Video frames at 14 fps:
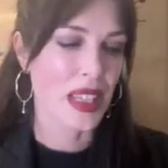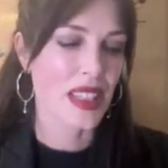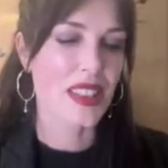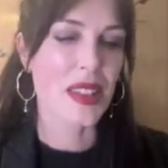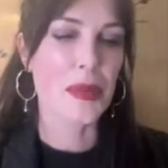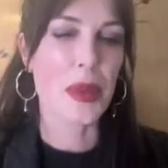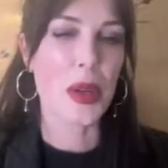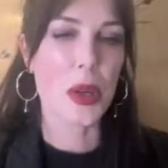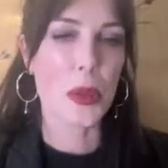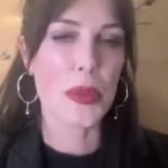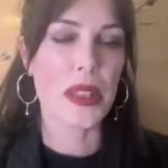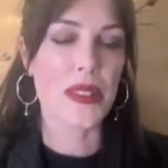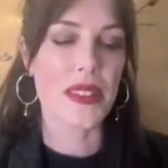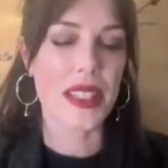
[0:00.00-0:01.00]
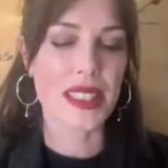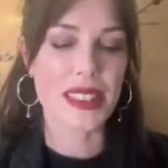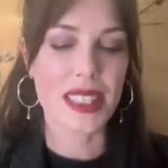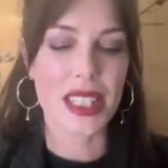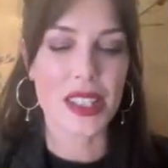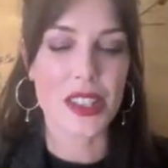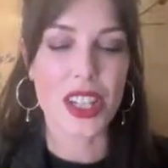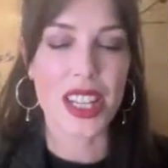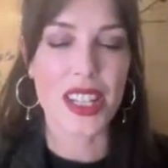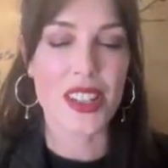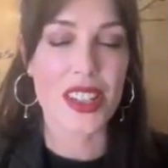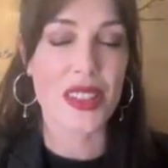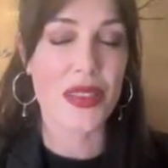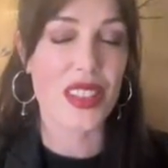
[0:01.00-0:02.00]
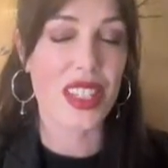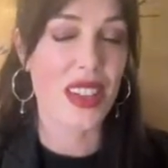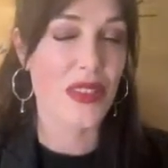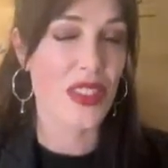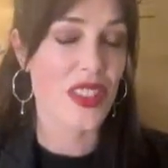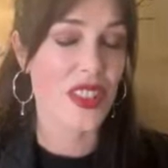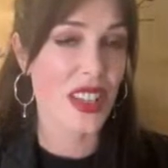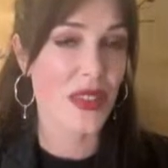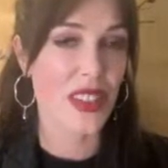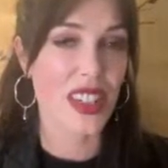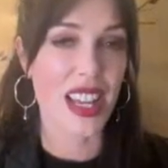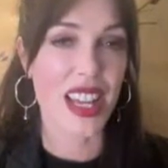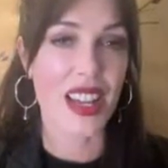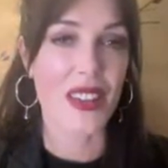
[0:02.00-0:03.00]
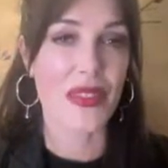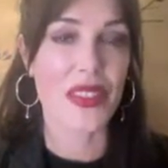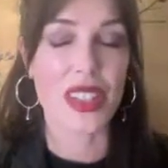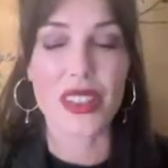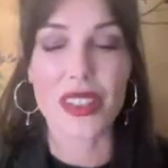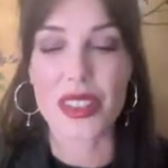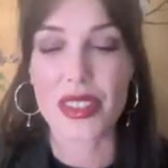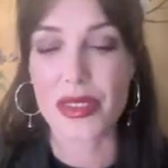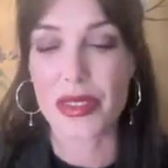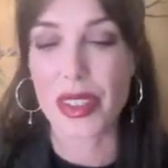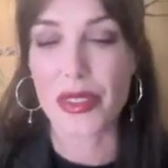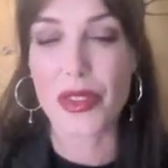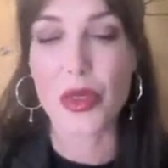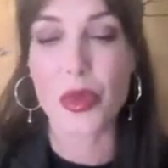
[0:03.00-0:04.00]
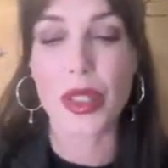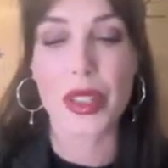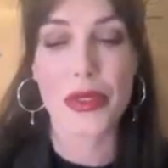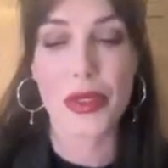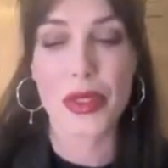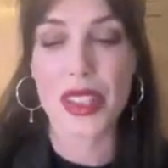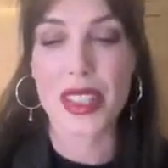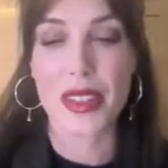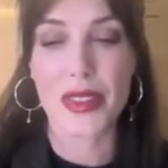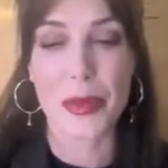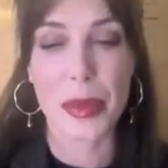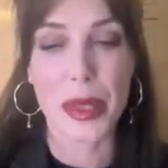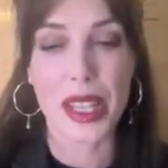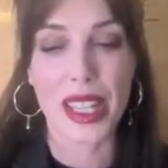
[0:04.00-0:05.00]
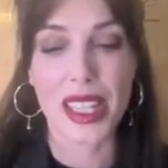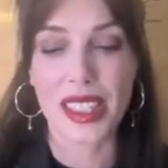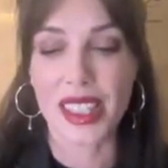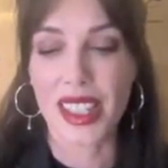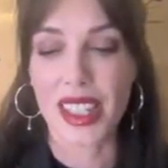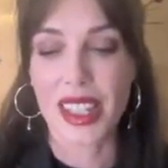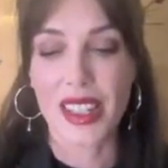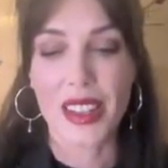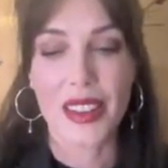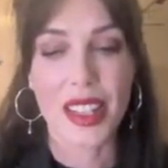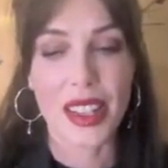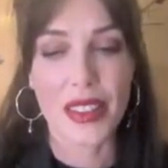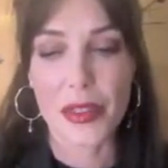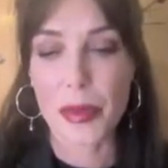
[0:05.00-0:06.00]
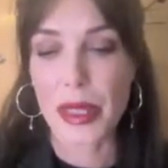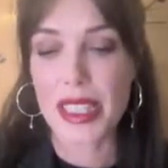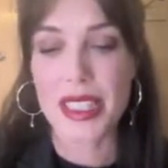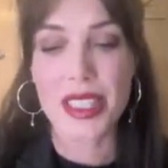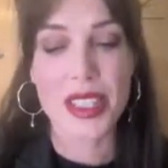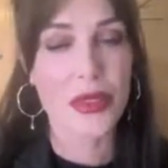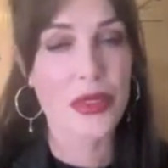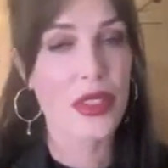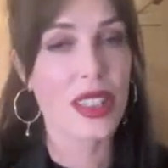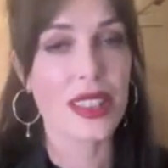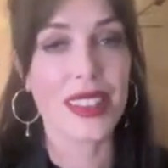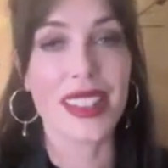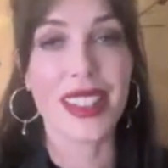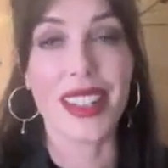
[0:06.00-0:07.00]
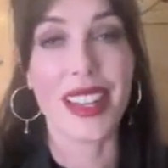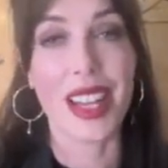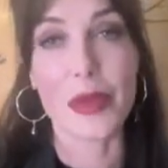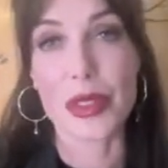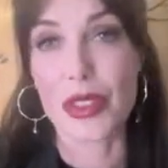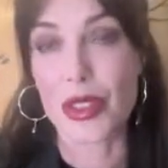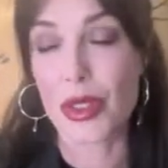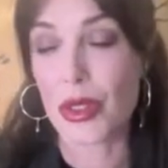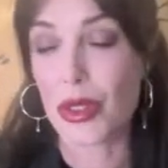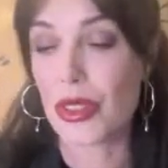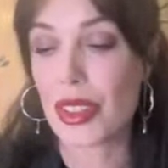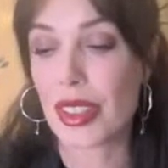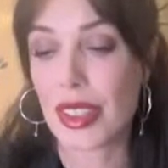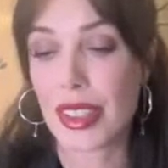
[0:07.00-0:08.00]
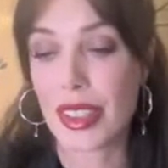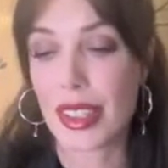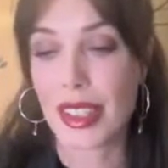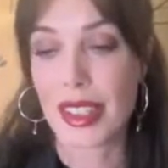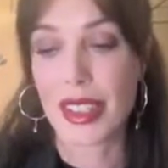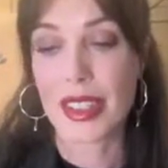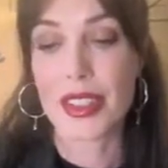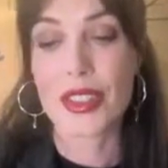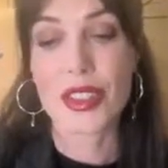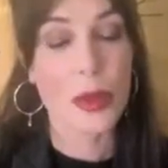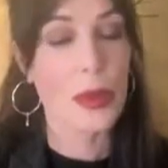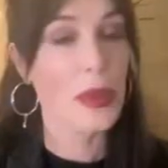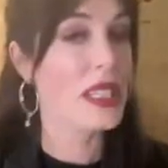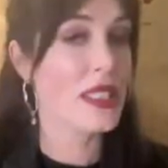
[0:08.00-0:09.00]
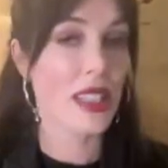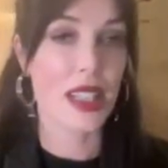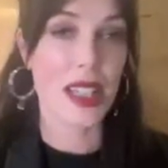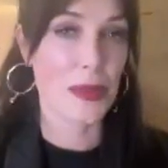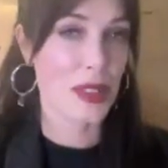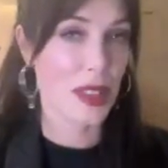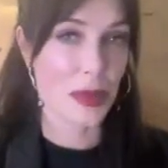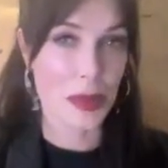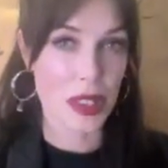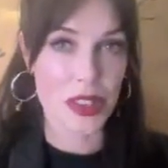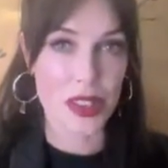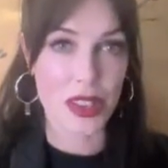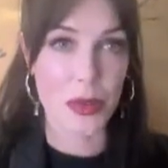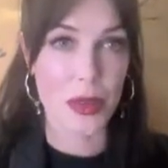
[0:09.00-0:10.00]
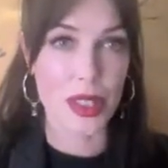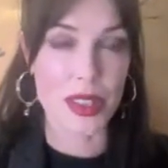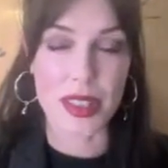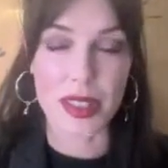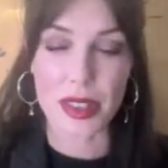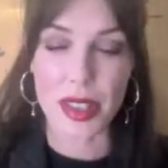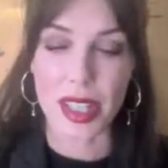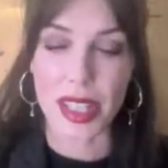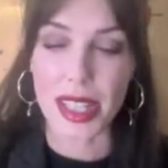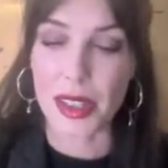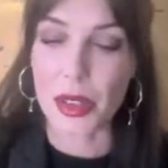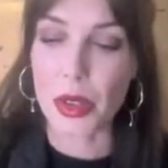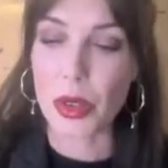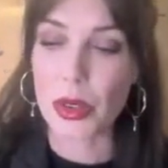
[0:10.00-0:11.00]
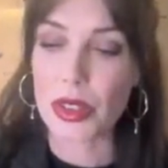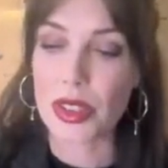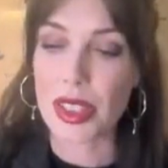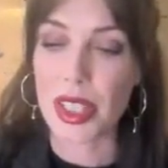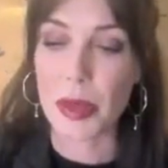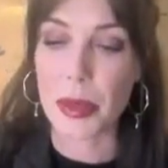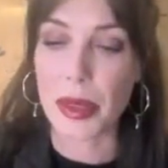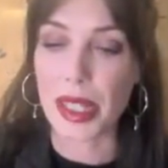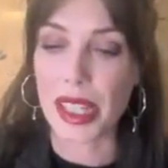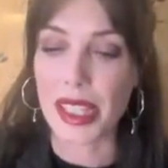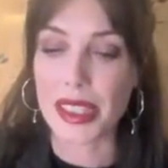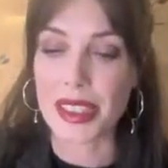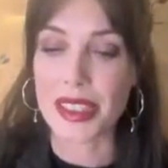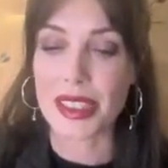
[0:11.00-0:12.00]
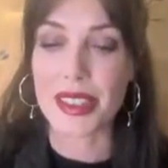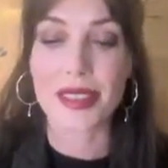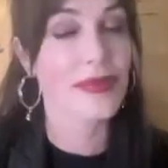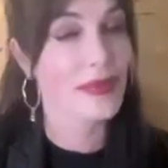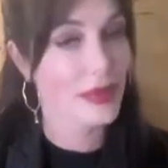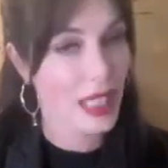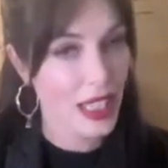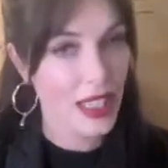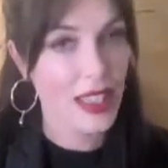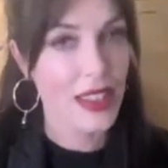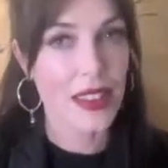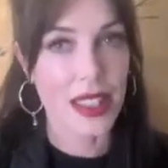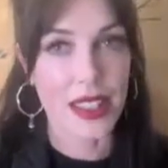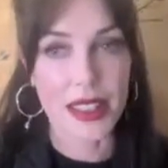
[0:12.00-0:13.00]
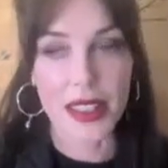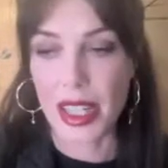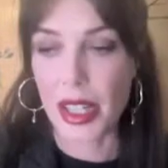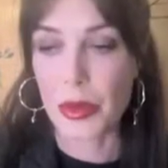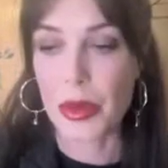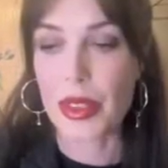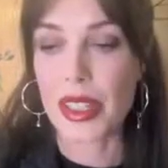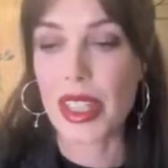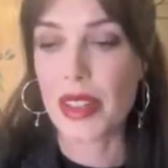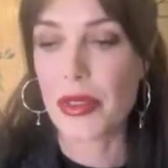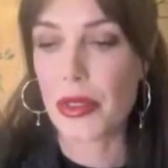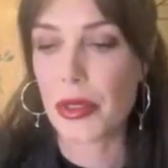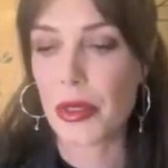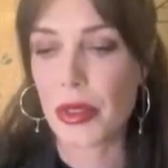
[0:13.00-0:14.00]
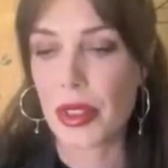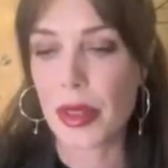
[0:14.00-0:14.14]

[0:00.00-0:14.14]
some hope that things can change even after 7.5 years of 24/7 pain. Everybody's different. And I was told so many times, especially once I had cold CRPS, that I would never